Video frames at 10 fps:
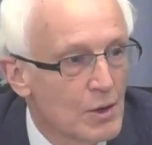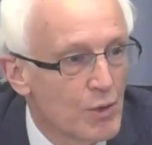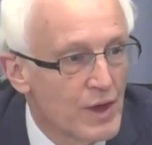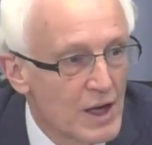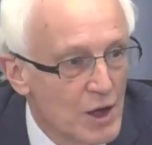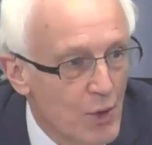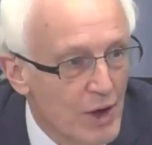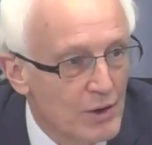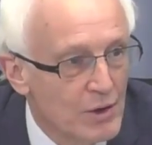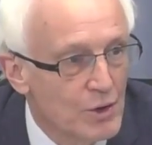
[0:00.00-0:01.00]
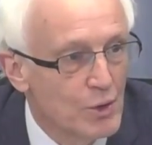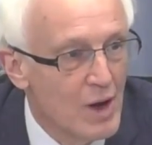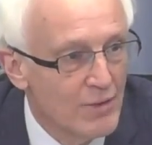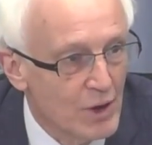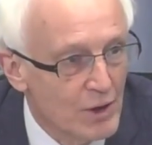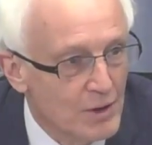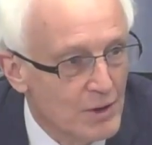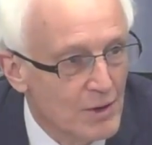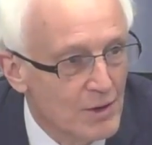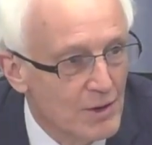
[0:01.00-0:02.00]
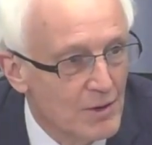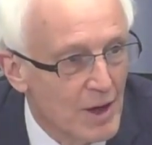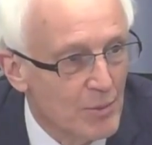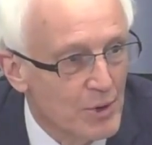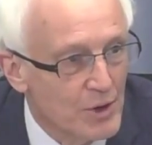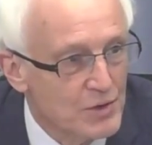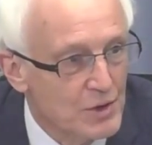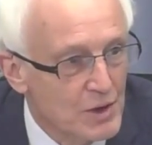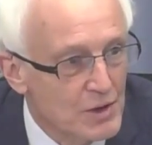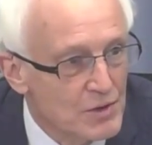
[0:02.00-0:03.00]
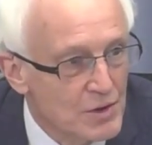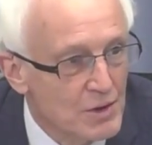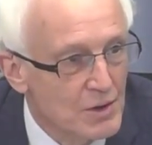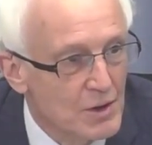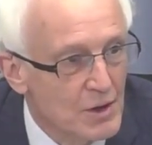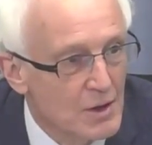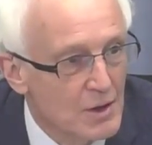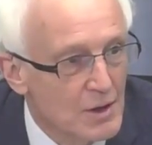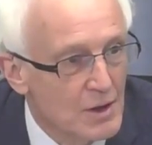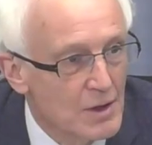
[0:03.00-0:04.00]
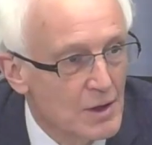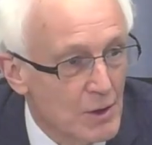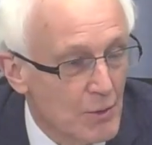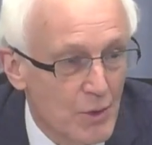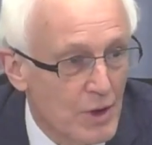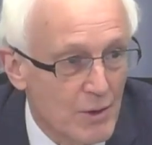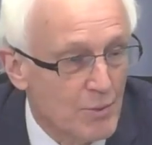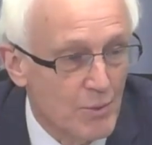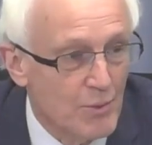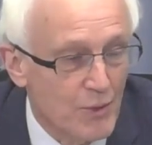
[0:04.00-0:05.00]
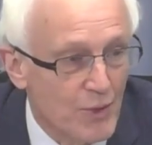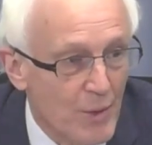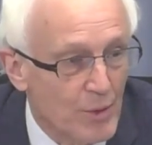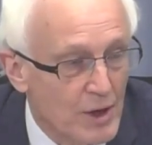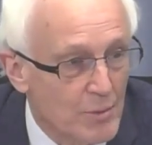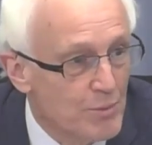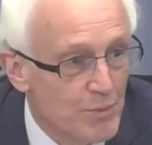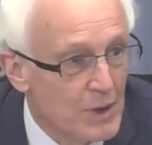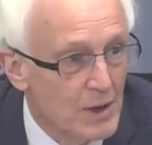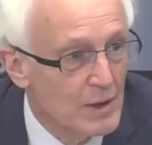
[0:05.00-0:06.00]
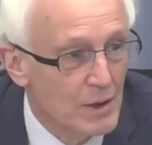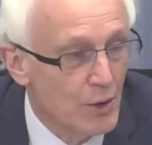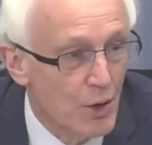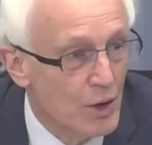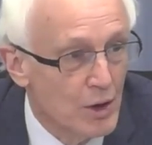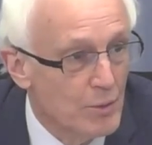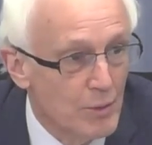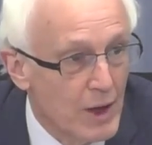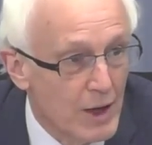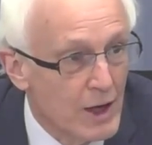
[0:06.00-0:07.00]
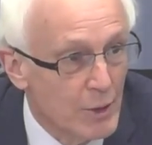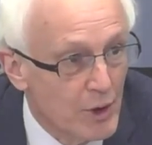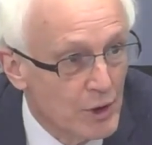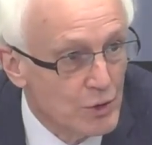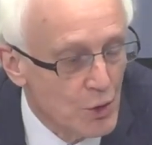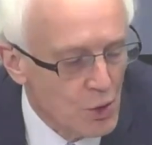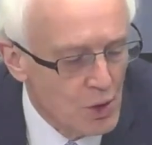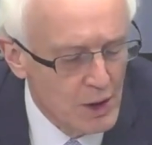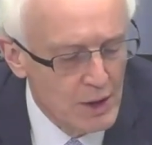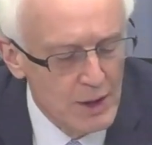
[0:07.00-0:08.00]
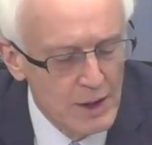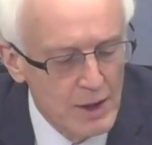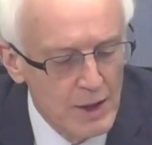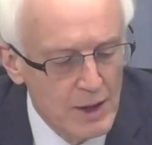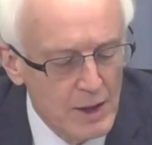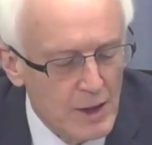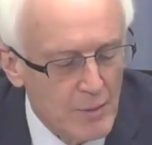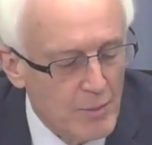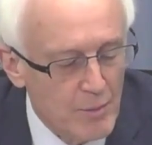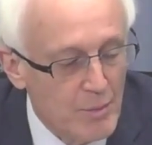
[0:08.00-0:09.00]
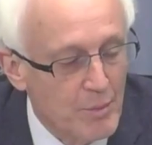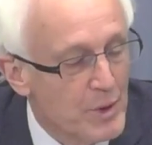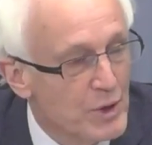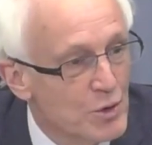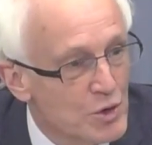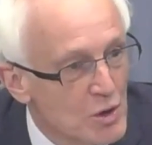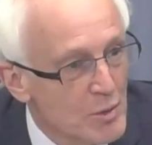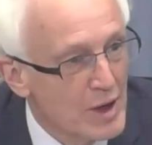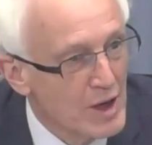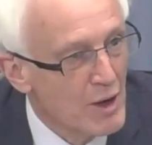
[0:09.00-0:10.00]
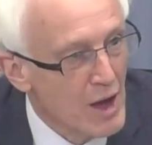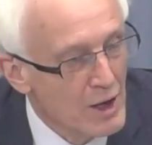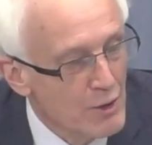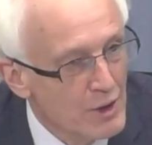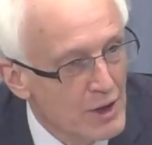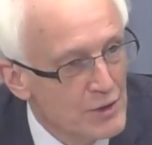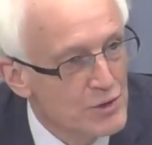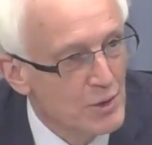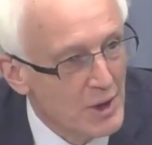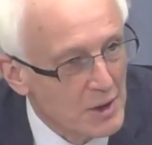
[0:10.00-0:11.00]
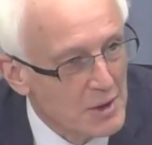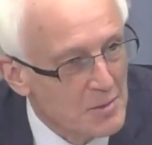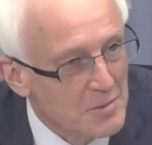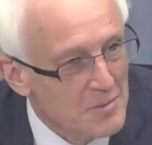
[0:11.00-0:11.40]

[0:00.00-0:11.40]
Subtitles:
with anyone, whoever that person is, whether family, lawyer, anyone at all. But you can talk about anything else you like.